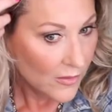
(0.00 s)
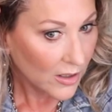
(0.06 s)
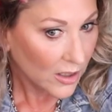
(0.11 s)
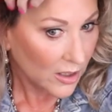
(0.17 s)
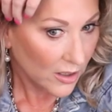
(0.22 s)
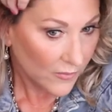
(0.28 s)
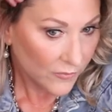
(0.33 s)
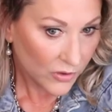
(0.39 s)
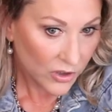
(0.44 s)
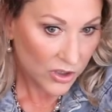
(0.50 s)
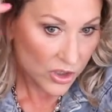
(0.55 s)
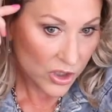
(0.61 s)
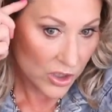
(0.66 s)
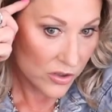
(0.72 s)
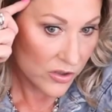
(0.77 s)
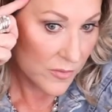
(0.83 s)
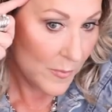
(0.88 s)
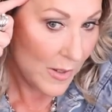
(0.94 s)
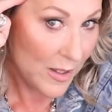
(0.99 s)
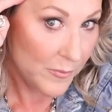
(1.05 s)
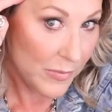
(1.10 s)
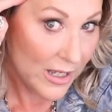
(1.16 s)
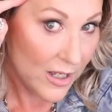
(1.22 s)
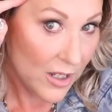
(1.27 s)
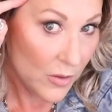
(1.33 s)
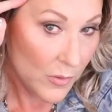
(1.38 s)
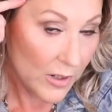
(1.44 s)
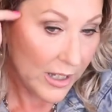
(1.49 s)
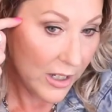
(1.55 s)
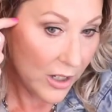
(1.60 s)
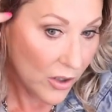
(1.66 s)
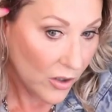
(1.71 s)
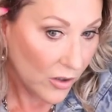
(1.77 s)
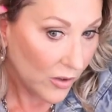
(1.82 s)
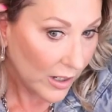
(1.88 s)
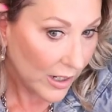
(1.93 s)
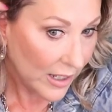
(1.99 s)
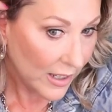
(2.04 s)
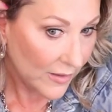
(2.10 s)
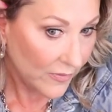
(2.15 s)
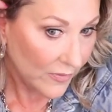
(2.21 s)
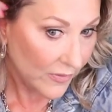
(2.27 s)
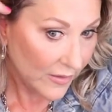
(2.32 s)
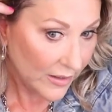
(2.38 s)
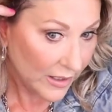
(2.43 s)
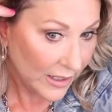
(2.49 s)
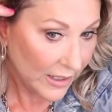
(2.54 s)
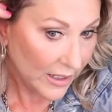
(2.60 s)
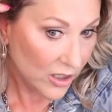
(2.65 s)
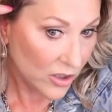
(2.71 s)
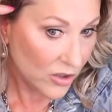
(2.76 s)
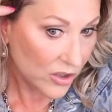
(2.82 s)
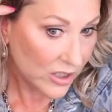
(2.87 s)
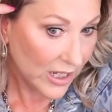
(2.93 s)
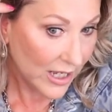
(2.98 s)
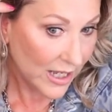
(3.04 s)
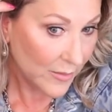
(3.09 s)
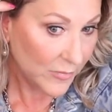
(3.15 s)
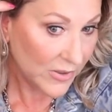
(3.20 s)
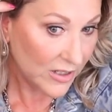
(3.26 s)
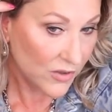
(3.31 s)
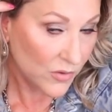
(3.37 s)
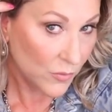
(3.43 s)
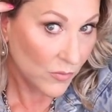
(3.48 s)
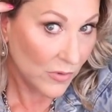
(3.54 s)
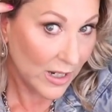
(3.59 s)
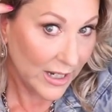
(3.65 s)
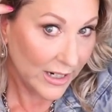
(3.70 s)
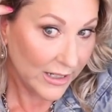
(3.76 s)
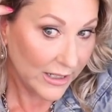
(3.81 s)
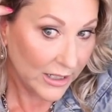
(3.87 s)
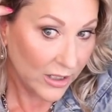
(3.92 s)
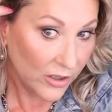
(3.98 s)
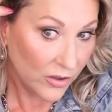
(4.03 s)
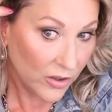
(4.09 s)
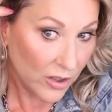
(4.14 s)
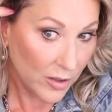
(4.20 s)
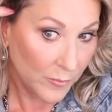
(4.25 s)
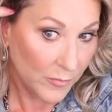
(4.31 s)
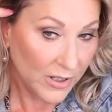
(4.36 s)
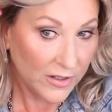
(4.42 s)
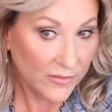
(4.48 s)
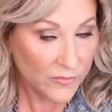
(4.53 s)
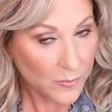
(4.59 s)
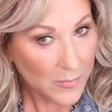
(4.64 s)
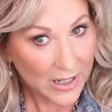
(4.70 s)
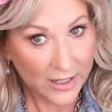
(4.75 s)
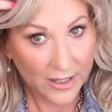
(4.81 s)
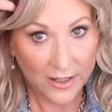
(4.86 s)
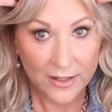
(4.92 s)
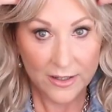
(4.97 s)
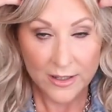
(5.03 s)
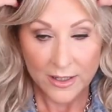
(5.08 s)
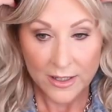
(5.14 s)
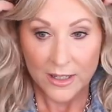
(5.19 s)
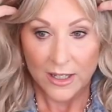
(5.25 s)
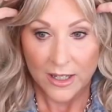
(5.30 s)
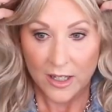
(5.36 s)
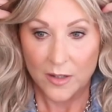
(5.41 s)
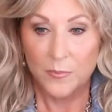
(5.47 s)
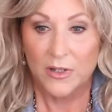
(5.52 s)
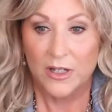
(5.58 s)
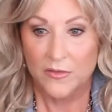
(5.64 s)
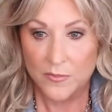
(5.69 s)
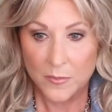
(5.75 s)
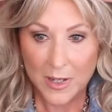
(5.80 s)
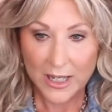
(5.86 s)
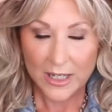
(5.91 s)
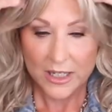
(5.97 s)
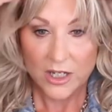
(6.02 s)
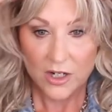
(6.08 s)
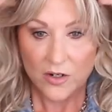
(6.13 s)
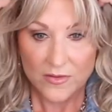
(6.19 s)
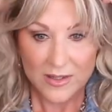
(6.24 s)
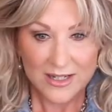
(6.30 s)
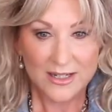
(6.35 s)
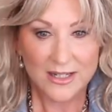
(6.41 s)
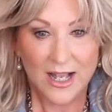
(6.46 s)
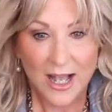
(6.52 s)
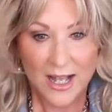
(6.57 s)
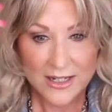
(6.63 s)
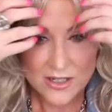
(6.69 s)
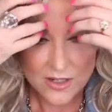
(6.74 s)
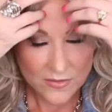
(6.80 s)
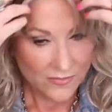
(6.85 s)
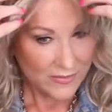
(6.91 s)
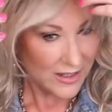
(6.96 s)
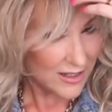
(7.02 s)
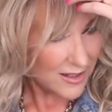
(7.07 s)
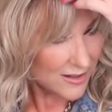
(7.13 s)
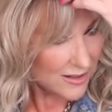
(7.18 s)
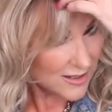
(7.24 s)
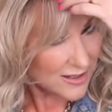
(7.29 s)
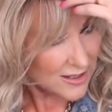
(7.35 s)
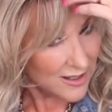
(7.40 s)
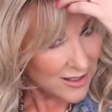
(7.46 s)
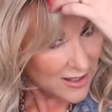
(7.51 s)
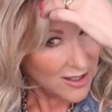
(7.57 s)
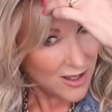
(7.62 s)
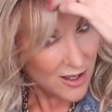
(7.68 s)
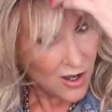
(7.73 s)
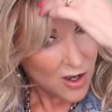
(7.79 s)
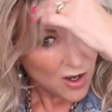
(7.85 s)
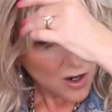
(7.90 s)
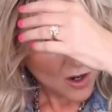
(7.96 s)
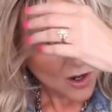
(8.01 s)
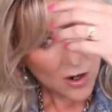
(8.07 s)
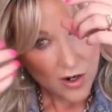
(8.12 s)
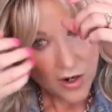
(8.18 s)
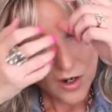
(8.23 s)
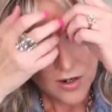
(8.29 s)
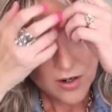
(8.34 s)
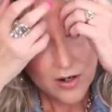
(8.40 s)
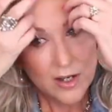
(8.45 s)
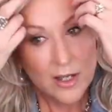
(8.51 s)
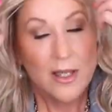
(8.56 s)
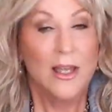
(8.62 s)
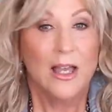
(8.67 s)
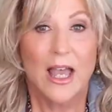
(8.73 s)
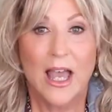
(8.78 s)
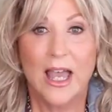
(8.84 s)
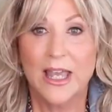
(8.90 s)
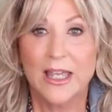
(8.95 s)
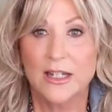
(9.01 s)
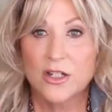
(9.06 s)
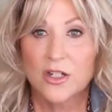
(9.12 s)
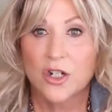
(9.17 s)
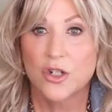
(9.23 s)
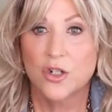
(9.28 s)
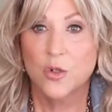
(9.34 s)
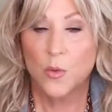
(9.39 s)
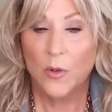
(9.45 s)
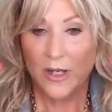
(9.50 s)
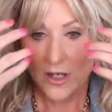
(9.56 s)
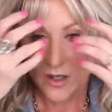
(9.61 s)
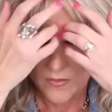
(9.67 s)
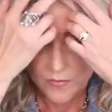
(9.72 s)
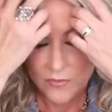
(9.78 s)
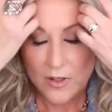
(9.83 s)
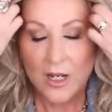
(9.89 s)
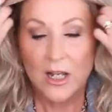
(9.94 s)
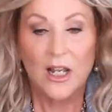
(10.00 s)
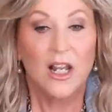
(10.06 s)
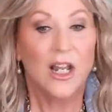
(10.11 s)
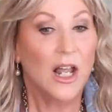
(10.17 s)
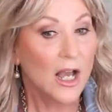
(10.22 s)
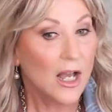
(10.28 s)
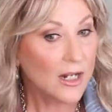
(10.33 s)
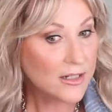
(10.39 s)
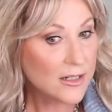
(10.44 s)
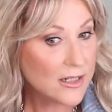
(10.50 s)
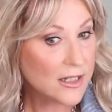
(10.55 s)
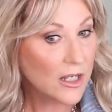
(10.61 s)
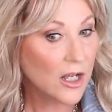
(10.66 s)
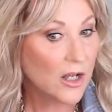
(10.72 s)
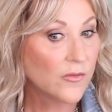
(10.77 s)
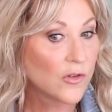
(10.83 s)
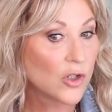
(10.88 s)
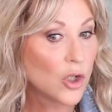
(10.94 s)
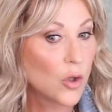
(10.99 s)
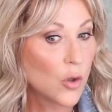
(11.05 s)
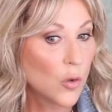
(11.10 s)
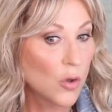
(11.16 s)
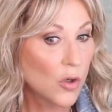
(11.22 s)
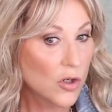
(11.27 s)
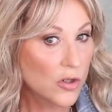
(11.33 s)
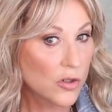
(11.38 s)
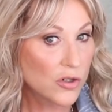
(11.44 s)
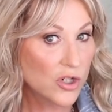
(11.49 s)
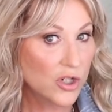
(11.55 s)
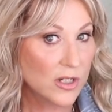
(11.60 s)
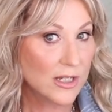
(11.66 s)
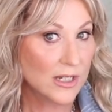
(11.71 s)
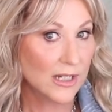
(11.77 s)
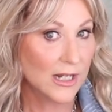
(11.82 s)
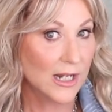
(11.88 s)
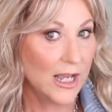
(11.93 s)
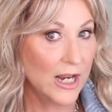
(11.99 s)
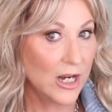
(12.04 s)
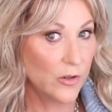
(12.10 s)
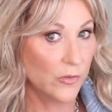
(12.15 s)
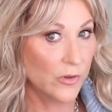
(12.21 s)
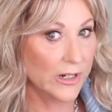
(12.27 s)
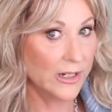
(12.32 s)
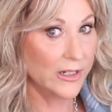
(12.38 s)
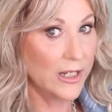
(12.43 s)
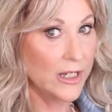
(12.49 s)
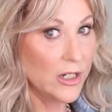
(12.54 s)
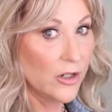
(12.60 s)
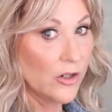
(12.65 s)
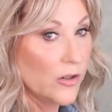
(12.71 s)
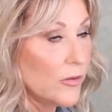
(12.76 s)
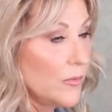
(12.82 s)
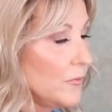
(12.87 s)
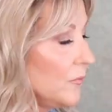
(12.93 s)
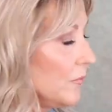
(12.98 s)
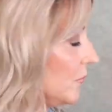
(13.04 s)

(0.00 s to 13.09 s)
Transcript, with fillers: The coverage, here's my bow hair, and the ear tab is right here above my above my ear. The sides on this are eight to twelve. Lots of gorgeous layering here.